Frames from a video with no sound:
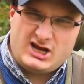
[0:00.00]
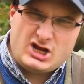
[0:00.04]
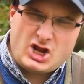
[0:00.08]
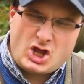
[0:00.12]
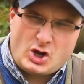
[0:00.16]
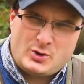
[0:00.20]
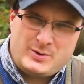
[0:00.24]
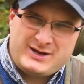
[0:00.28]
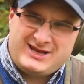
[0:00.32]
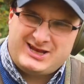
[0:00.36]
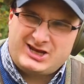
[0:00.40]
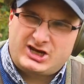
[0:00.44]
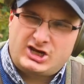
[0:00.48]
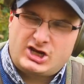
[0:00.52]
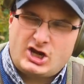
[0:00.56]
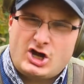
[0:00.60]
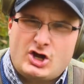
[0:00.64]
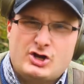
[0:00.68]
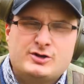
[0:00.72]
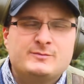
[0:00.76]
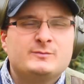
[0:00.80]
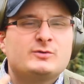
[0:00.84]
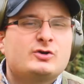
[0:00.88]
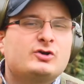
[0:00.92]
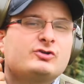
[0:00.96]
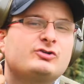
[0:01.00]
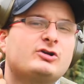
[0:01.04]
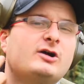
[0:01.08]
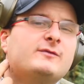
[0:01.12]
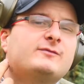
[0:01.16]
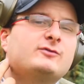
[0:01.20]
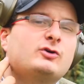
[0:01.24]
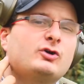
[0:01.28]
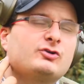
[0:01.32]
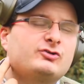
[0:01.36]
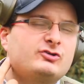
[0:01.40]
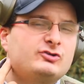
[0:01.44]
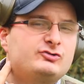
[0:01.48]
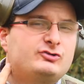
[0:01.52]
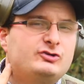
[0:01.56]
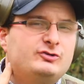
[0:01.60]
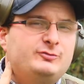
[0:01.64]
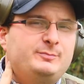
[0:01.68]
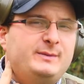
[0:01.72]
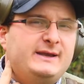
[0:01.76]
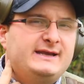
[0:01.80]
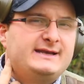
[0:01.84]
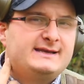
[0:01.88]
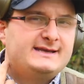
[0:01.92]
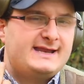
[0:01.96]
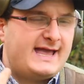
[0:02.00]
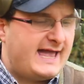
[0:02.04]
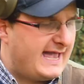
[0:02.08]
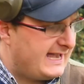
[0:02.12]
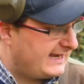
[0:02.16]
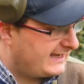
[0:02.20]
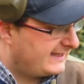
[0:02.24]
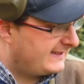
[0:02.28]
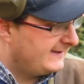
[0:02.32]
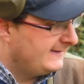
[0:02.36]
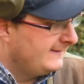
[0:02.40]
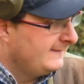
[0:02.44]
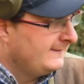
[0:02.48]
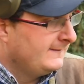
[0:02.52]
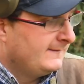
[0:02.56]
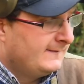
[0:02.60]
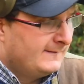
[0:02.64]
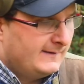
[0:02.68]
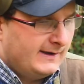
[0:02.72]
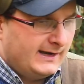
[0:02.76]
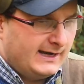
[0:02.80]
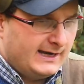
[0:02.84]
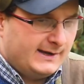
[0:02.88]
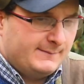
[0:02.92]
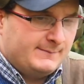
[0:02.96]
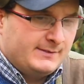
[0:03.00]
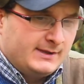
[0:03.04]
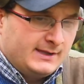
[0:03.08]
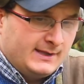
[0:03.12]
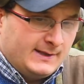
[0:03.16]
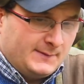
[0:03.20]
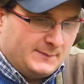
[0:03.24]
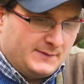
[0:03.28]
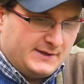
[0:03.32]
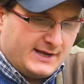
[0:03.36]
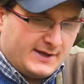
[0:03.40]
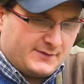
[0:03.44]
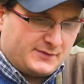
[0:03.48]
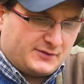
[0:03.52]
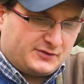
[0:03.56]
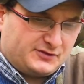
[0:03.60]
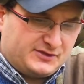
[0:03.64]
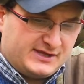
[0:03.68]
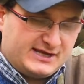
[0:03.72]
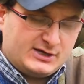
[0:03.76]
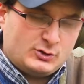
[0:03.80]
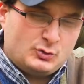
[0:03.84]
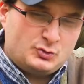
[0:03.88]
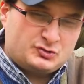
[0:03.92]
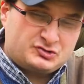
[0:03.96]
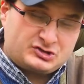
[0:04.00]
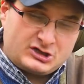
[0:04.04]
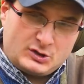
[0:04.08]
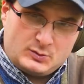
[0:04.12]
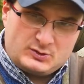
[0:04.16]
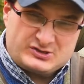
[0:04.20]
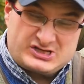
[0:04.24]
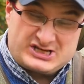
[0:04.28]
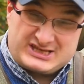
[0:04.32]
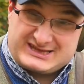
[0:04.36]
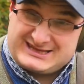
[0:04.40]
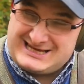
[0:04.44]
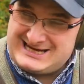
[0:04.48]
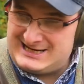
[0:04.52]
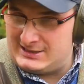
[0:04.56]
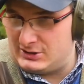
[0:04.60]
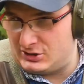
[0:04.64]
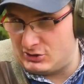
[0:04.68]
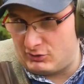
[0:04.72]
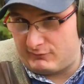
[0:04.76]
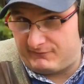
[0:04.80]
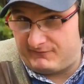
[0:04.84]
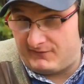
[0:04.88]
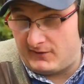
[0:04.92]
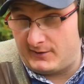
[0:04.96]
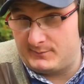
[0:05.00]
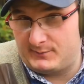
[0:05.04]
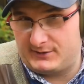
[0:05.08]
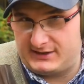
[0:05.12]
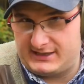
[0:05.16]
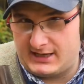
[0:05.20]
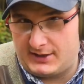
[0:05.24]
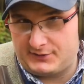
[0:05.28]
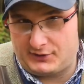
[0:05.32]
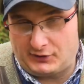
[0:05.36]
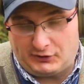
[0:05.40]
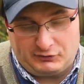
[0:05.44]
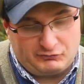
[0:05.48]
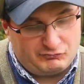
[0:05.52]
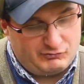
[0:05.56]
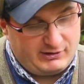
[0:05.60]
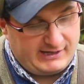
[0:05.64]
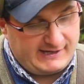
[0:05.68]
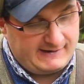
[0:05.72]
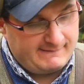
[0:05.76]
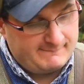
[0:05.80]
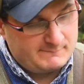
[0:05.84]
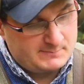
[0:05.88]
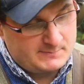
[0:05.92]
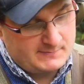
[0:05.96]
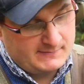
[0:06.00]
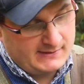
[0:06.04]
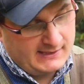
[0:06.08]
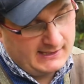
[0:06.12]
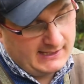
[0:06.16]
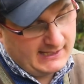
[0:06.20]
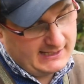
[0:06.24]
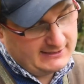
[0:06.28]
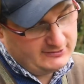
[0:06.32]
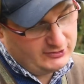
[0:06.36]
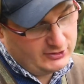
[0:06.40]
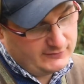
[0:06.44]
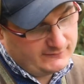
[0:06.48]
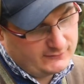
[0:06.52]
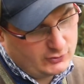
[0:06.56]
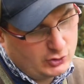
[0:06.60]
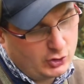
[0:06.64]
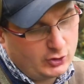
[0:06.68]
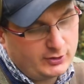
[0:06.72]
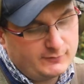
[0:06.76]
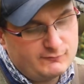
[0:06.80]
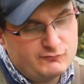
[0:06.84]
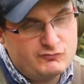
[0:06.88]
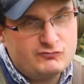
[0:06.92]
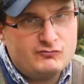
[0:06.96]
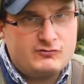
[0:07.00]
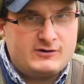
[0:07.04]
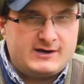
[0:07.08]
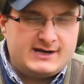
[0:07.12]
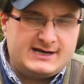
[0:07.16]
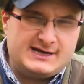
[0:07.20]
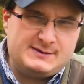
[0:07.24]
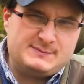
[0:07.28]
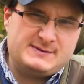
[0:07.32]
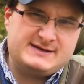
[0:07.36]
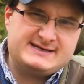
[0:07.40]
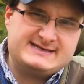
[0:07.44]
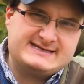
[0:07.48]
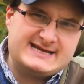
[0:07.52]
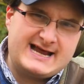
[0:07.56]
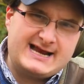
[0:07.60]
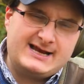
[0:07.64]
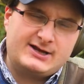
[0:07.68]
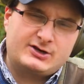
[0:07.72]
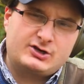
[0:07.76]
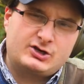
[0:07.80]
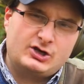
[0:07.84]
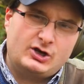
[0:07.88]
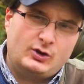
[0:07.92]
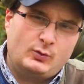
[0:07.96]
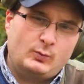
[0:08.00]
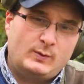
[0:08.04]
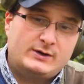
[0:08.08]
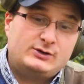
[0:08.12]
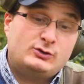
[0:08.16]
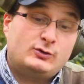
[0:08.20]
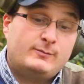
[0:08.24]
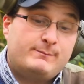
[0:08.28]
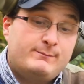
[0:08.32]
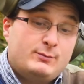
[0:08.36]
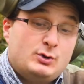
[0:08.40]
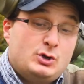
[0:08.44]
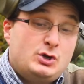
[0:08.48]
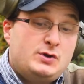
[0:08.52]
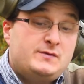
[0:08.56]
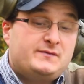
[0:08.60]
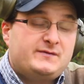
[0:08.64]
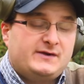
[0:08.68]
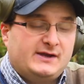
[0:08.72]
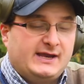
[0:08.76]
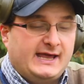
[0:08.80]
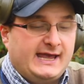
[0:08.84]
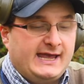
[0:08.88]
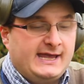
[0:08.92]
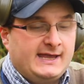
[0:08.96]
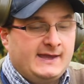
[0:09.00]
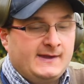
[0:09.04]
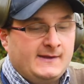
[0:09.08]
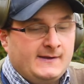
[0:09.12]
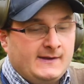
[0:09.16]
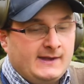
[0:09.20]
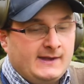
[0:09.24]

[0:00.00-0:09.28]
low in the comb because I've got such a big neck. The other thing also, which I think you'll find with the other 3, is you've got to really be delicate. When you're moving it,